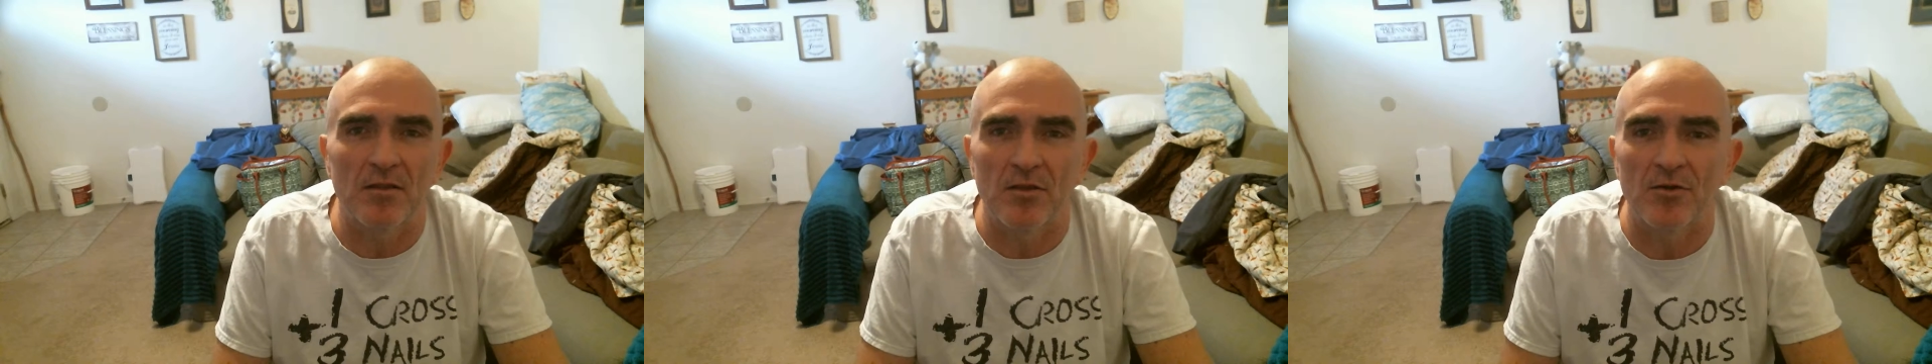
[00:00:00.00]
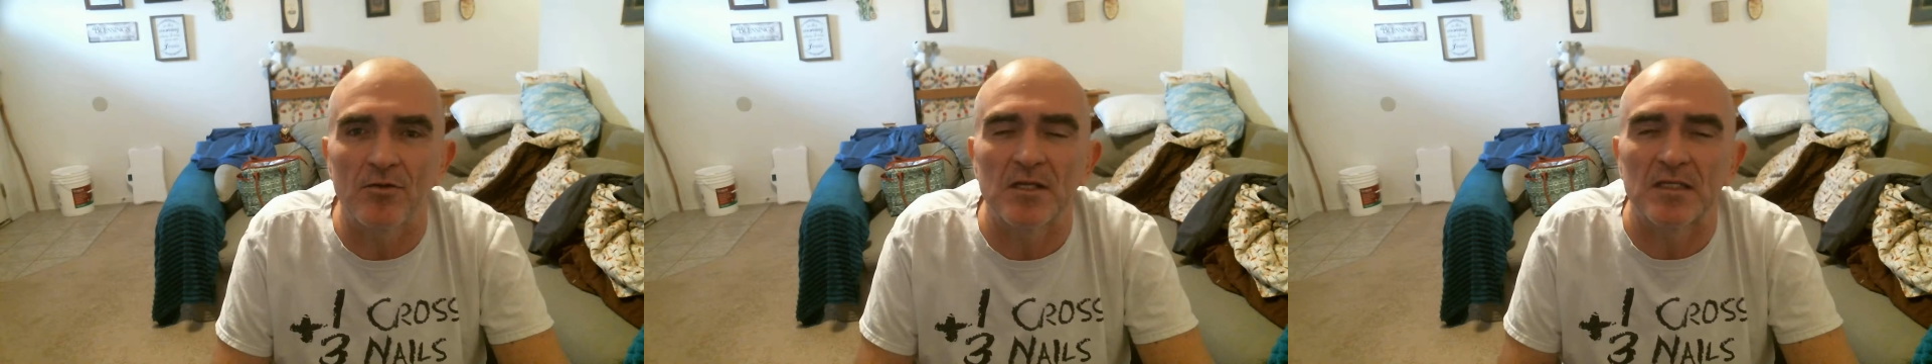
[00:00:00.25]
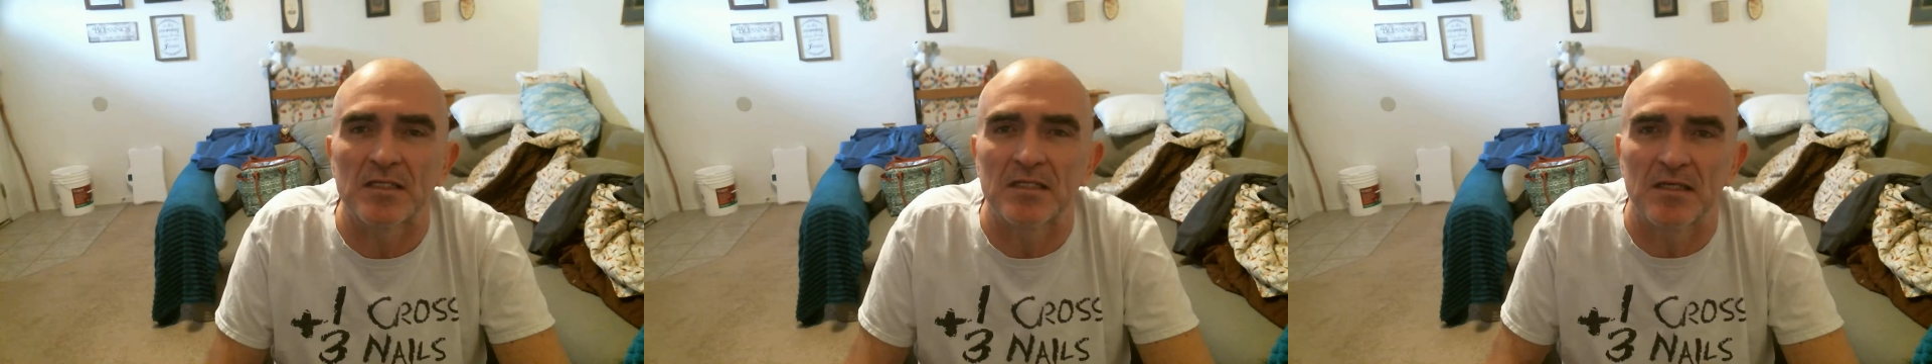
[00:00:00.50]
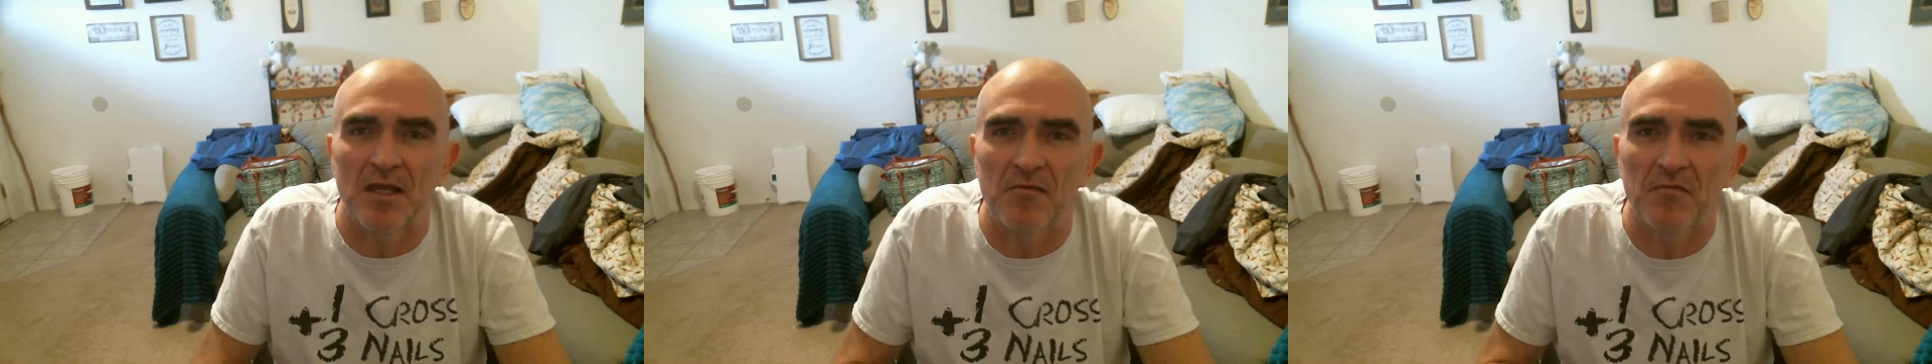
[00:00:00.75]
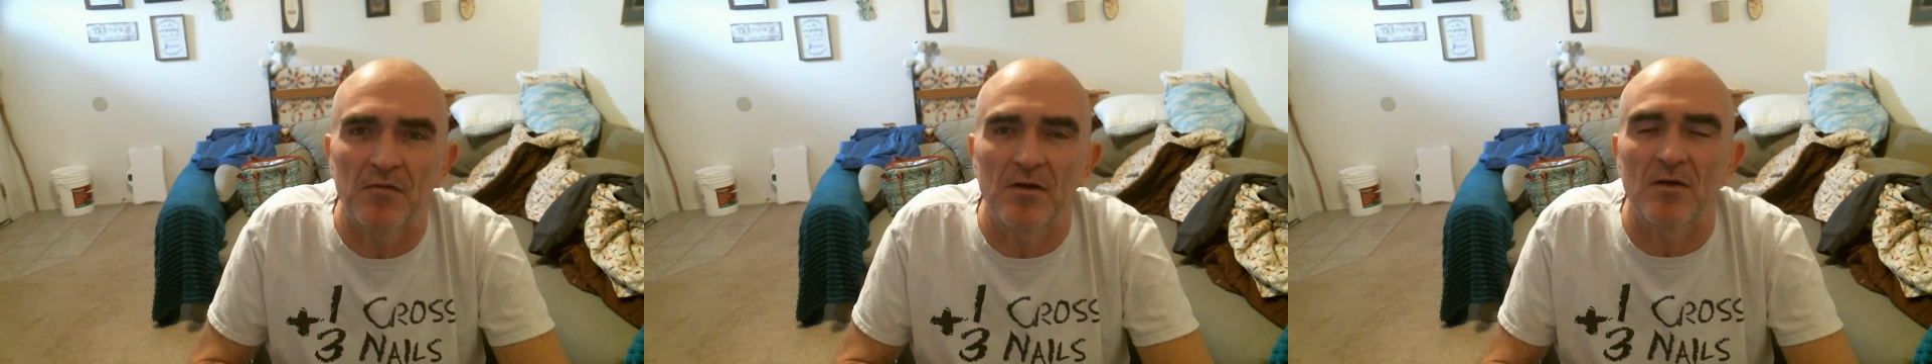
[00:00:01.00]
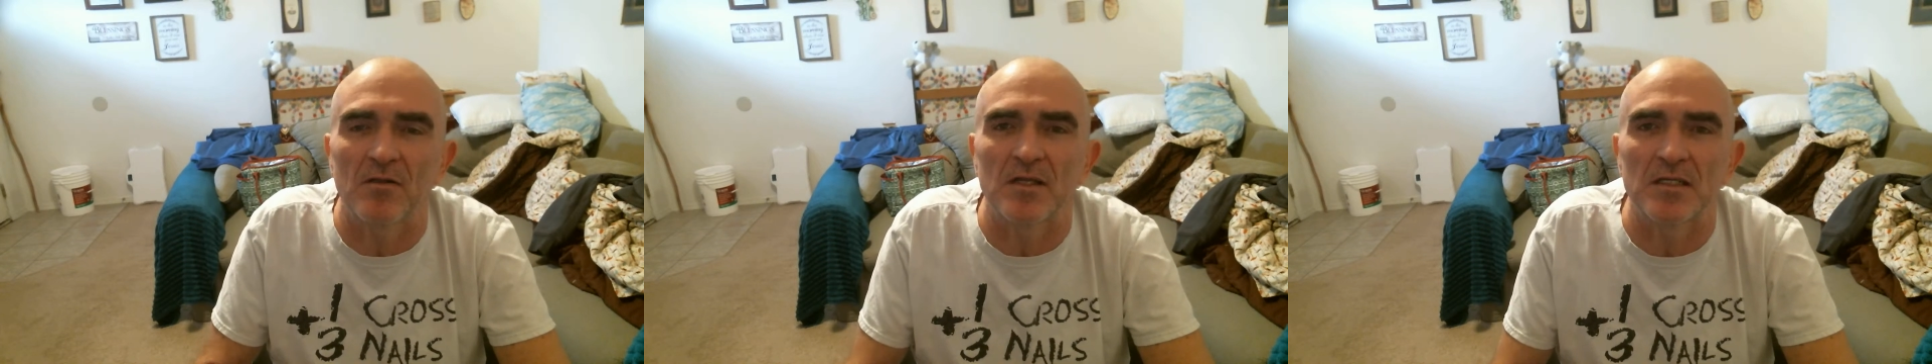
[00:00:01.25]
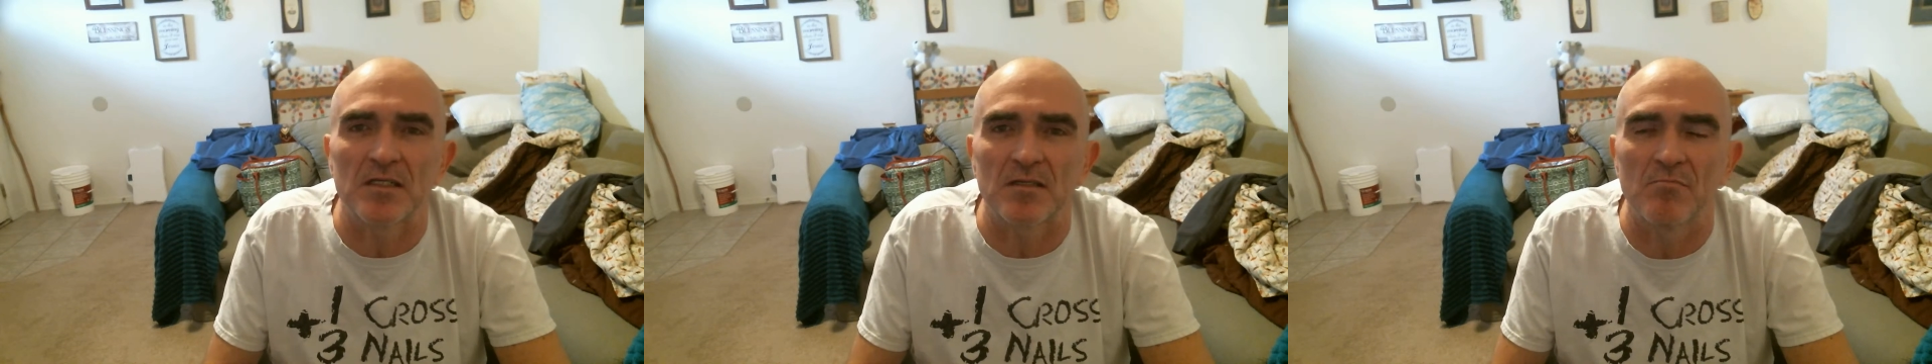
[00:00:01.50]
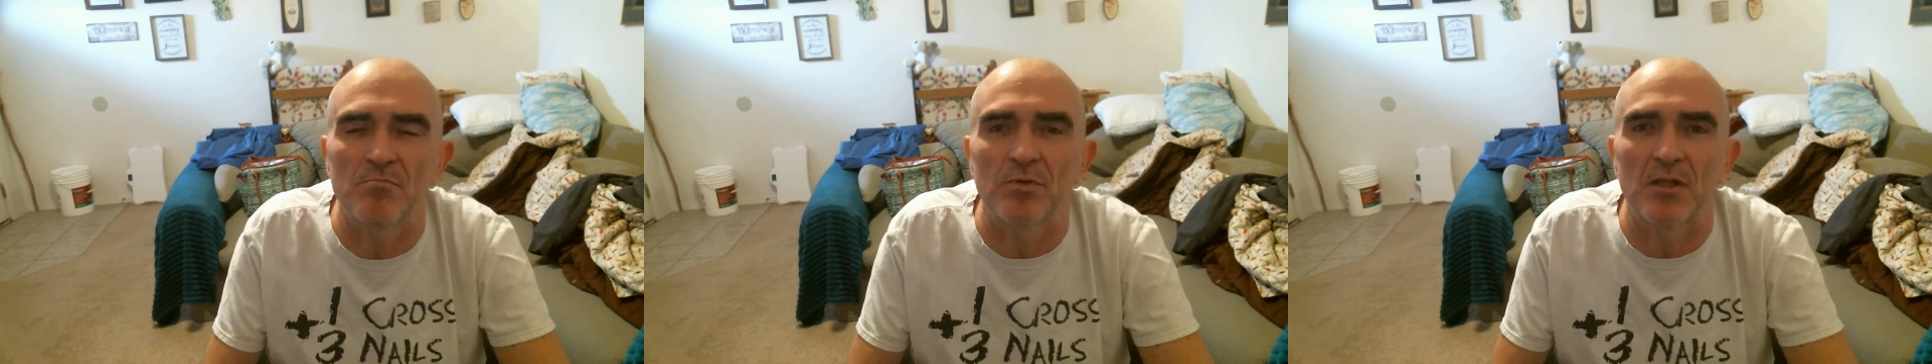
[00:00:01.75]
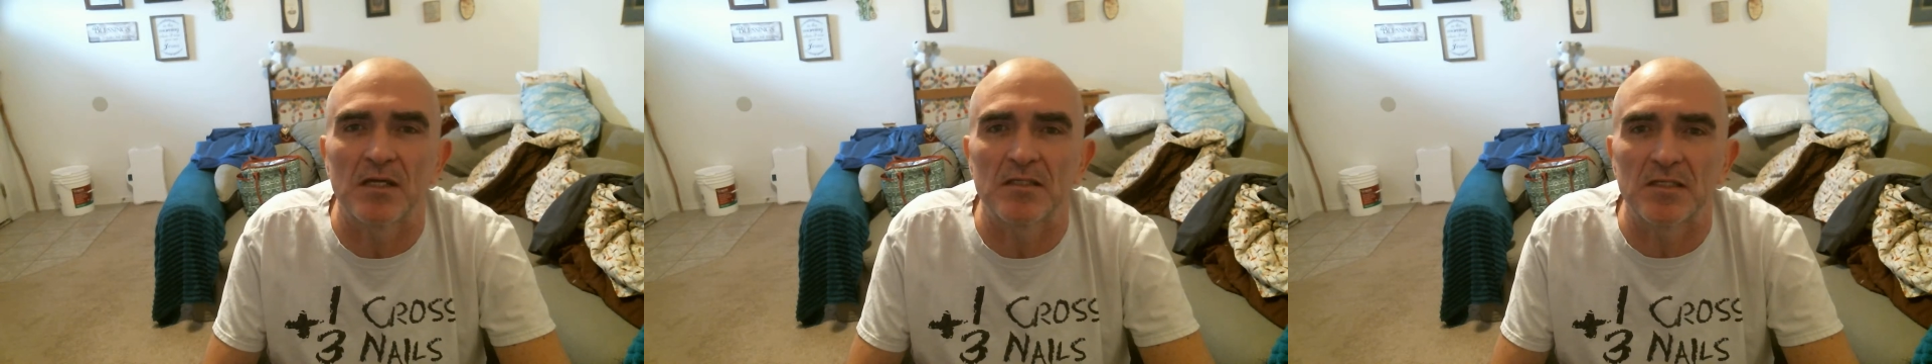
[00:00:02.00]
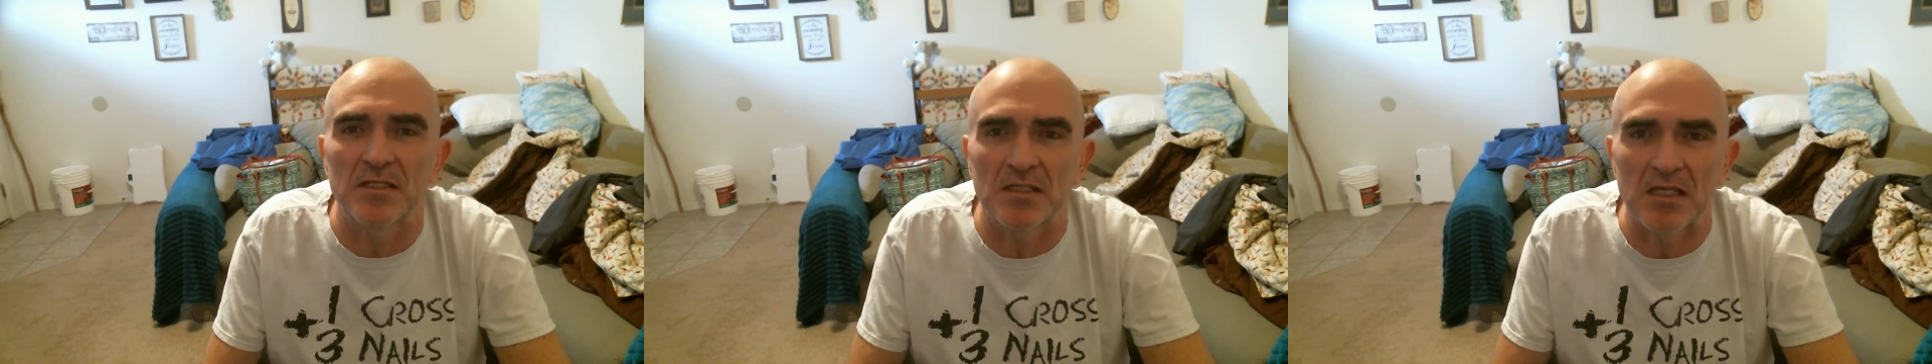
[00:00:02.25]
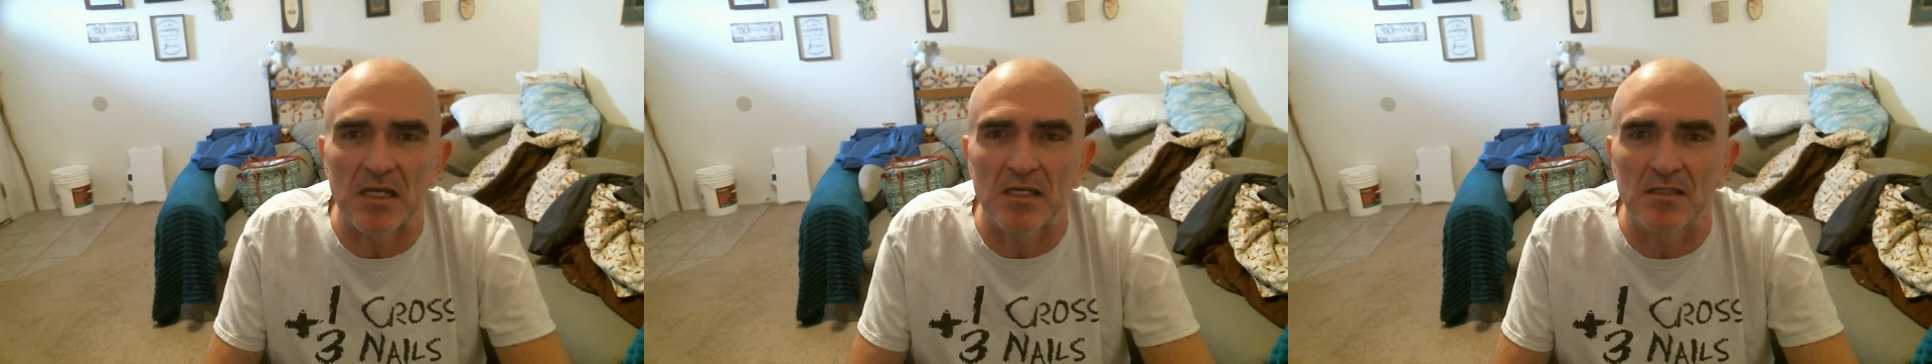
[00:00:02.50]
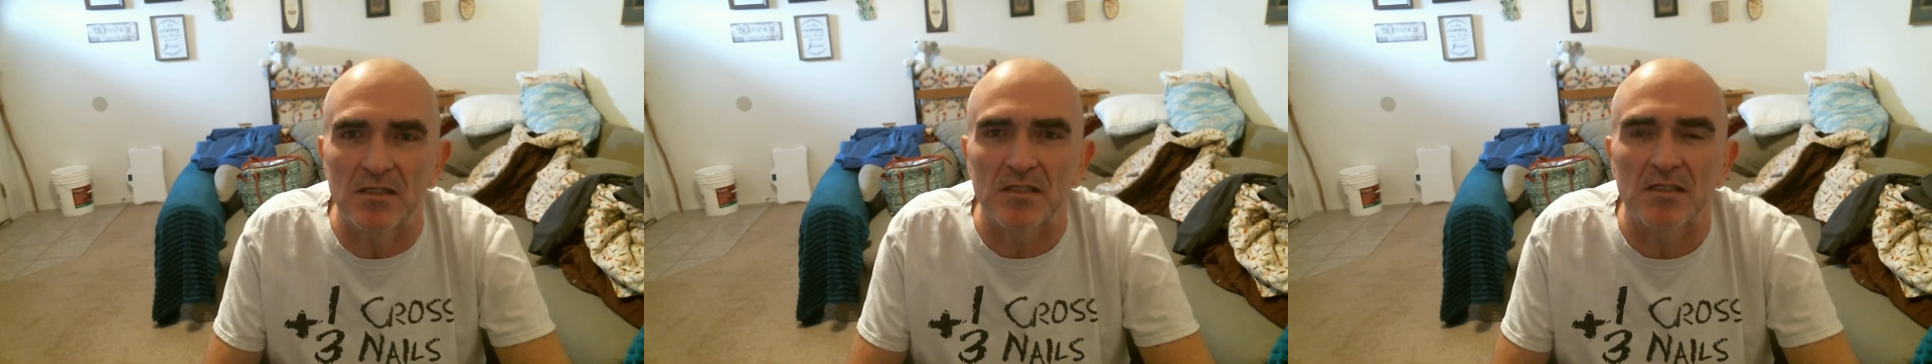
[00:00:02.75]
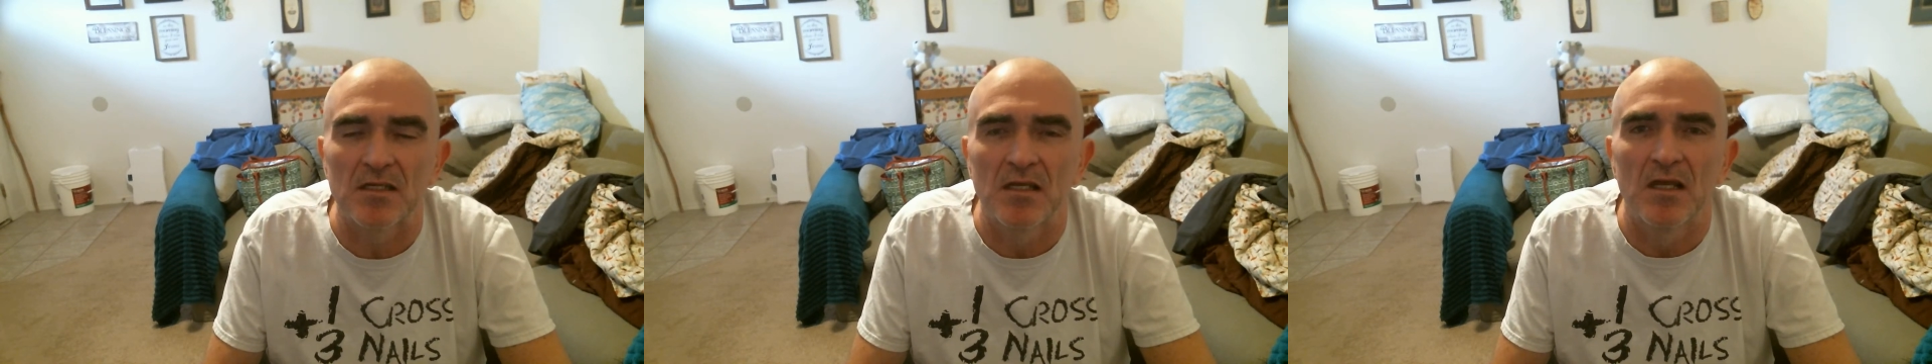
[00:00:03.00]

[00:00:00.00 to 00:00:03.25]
There is definitely some blood scenes,